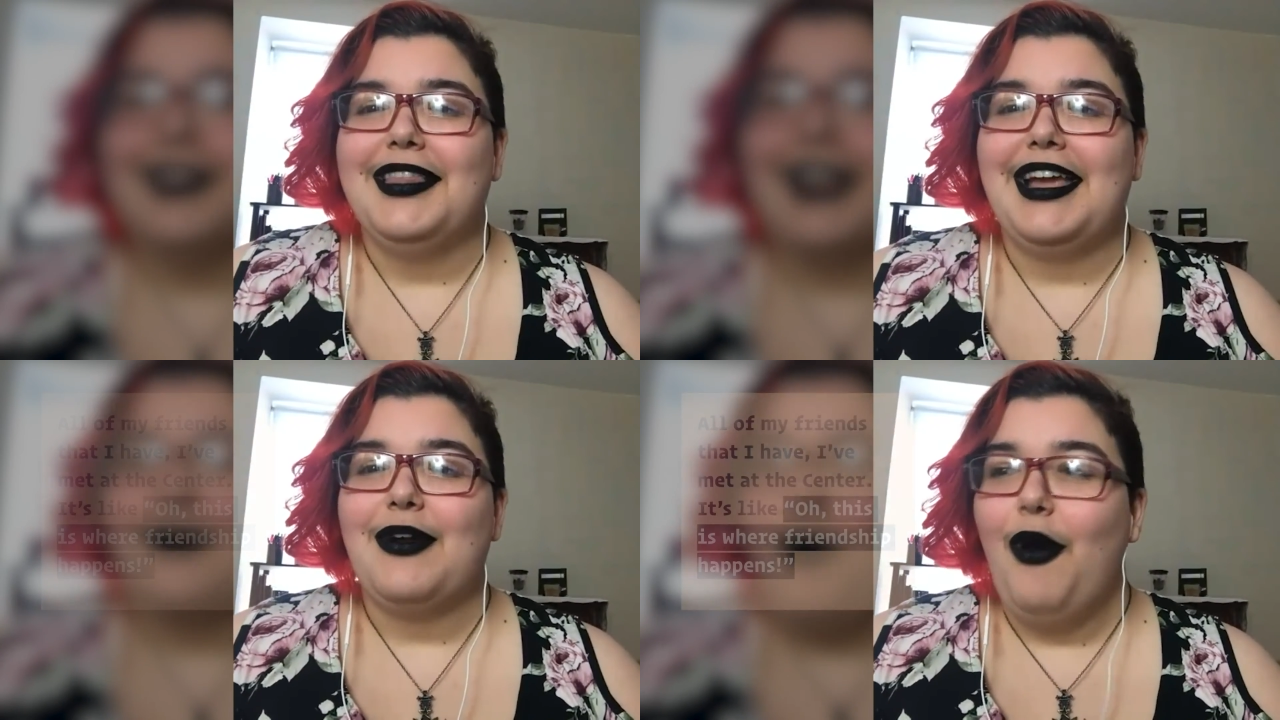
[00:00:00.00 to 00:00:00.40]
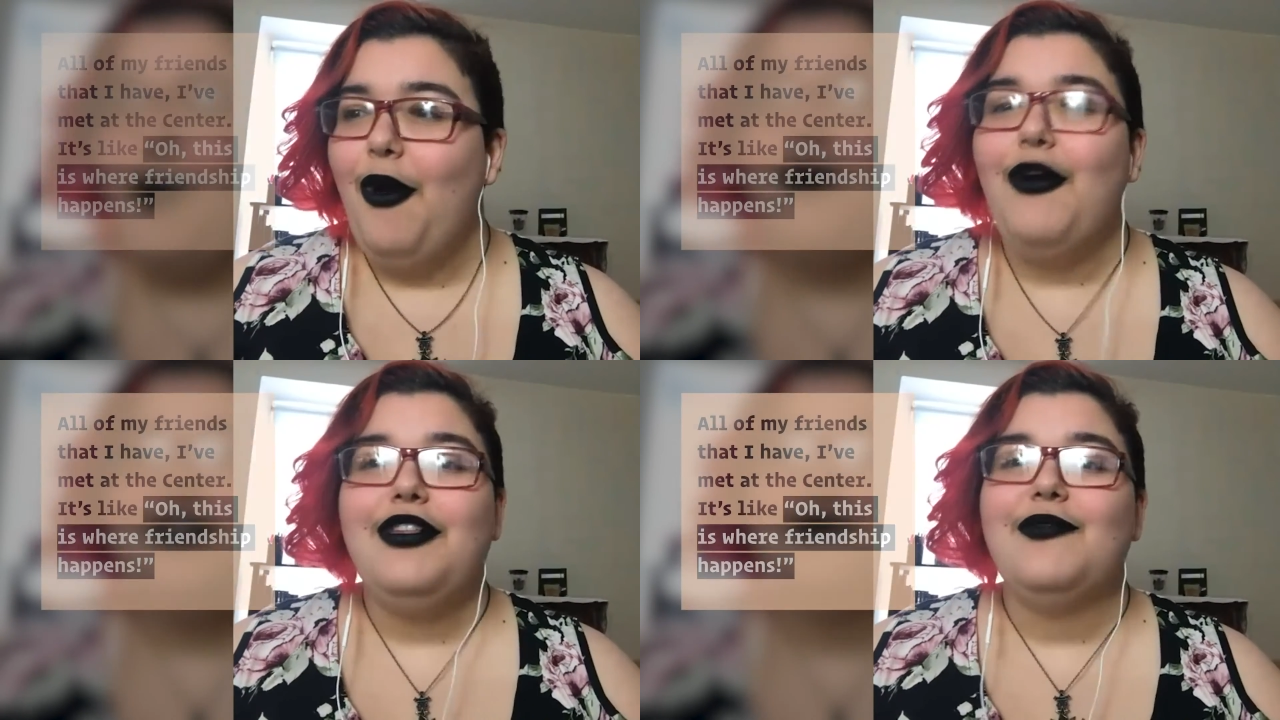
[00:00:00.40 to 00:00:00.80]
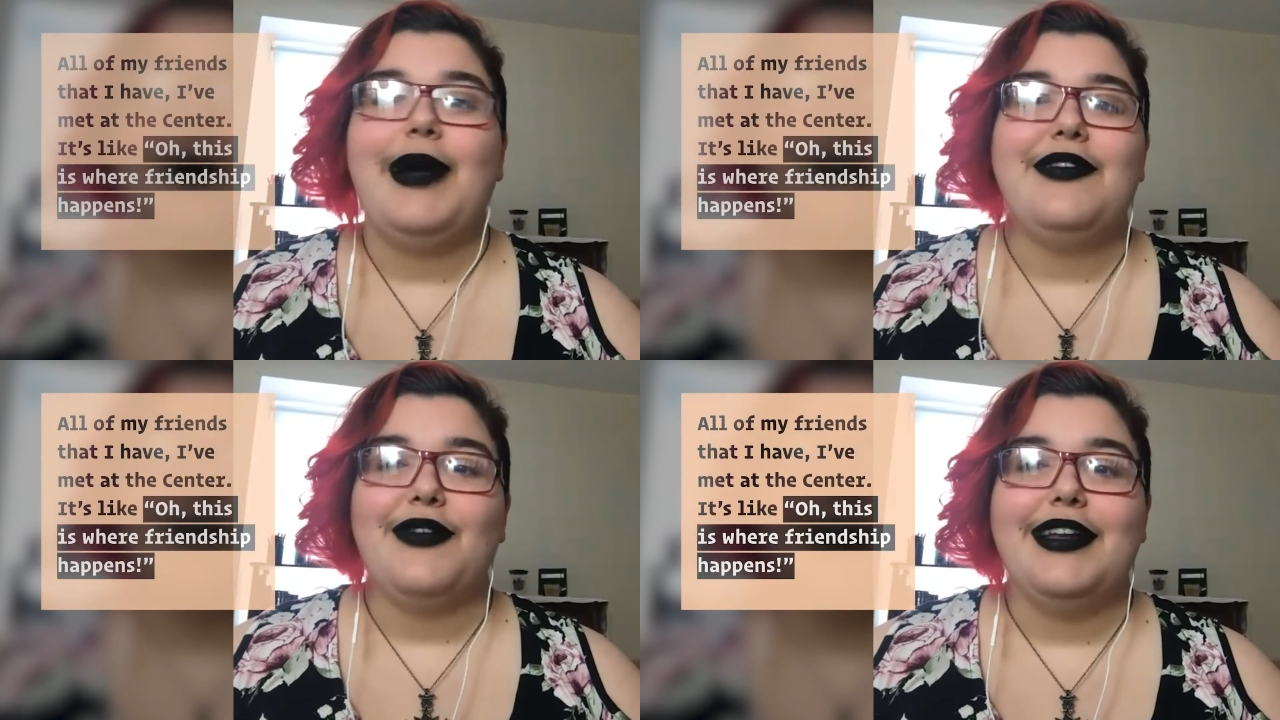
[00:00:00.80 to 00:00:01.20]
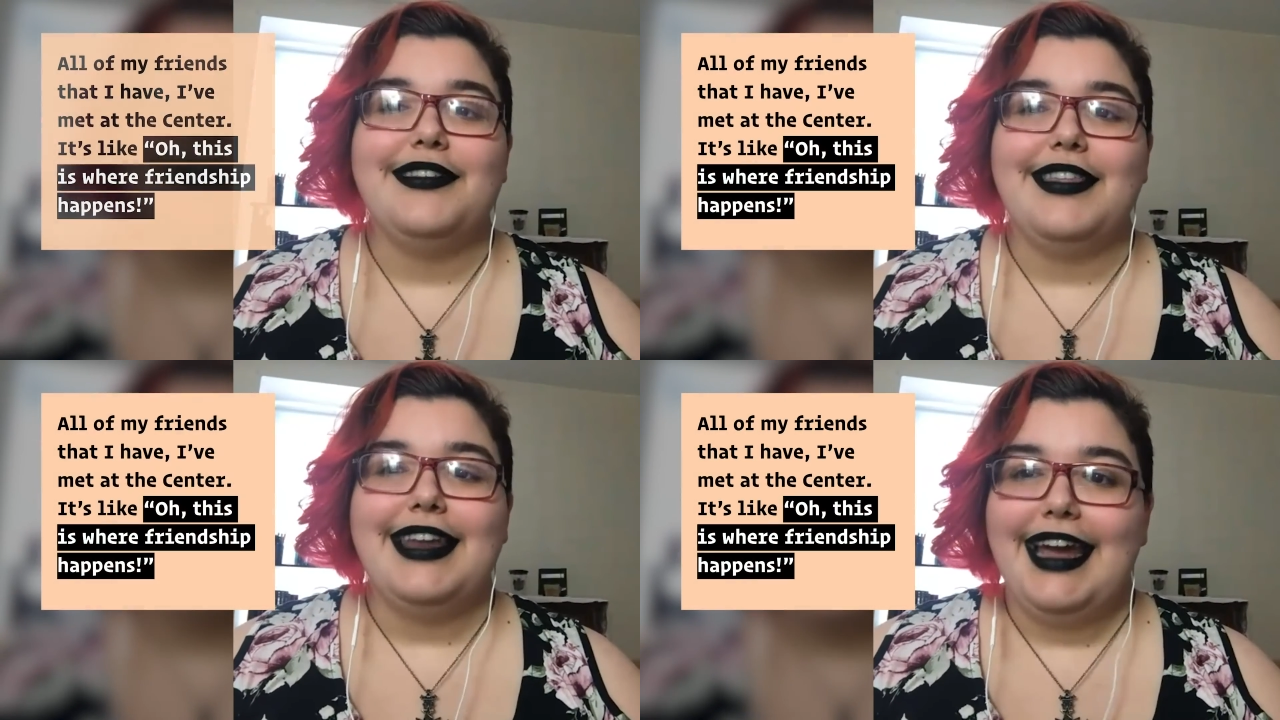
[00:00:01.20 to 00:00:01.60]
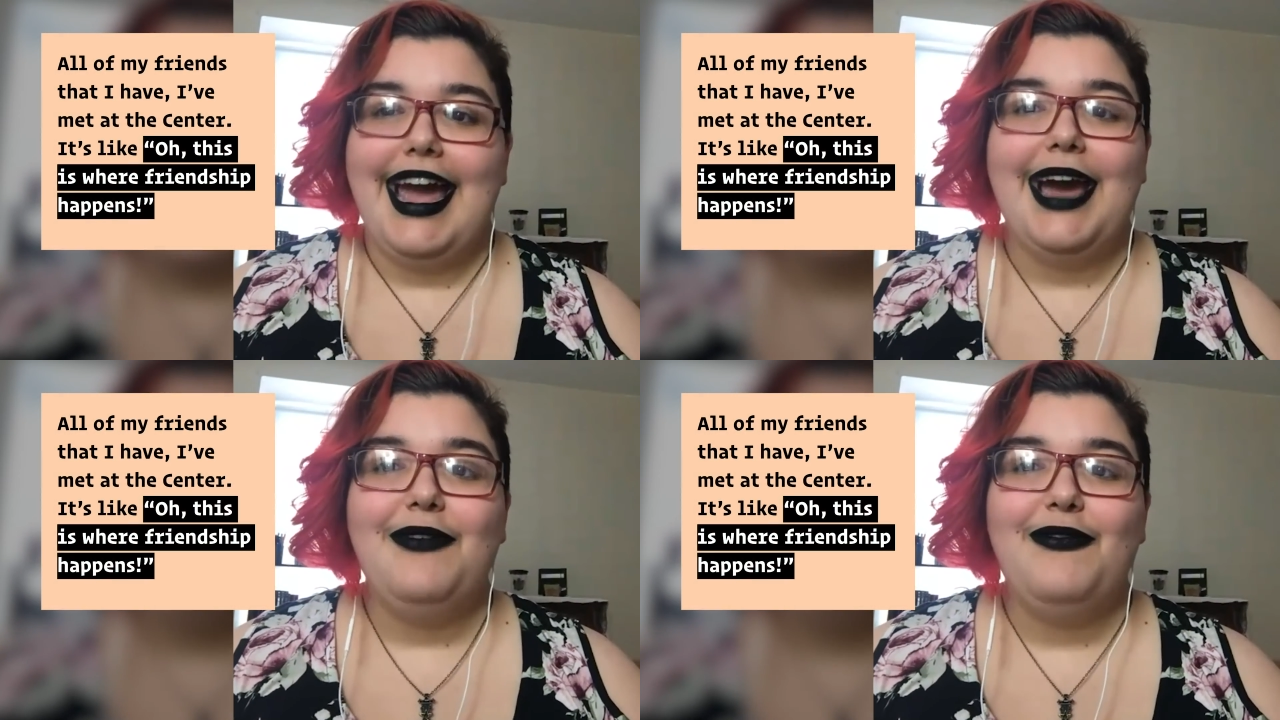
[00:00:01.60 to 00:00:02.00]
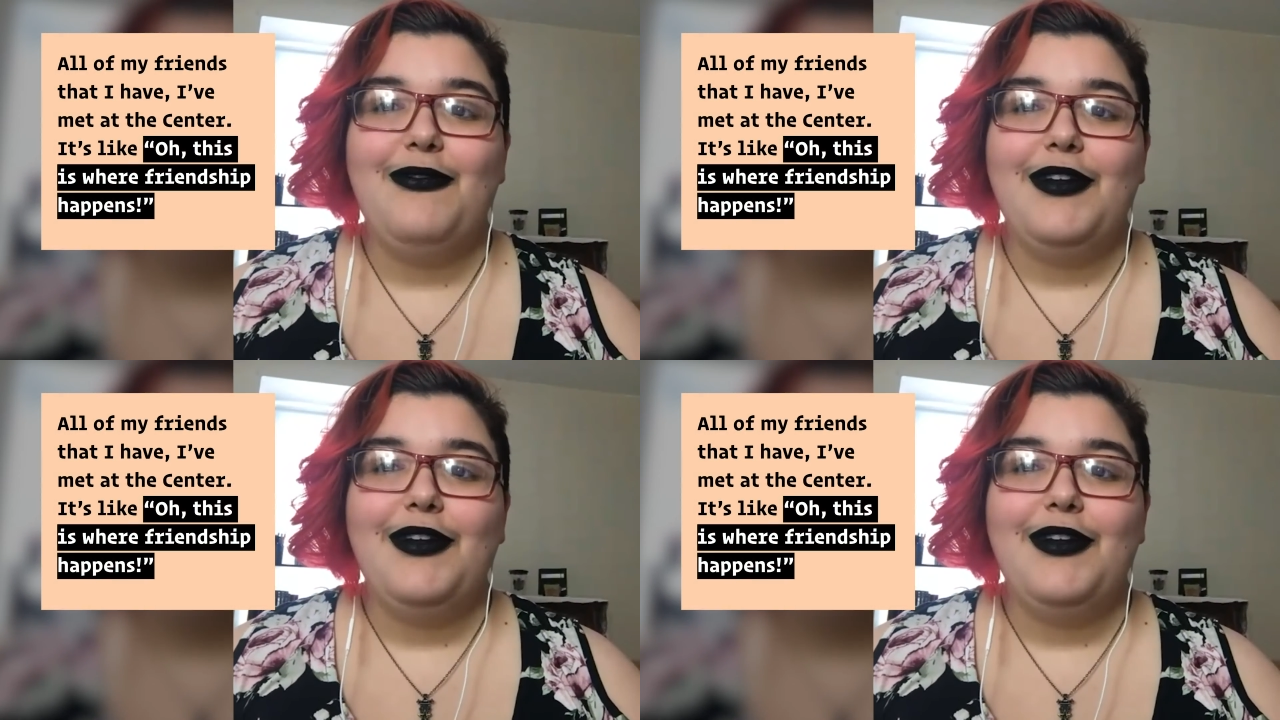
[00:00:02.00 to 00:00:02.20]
Like all of my friends that I have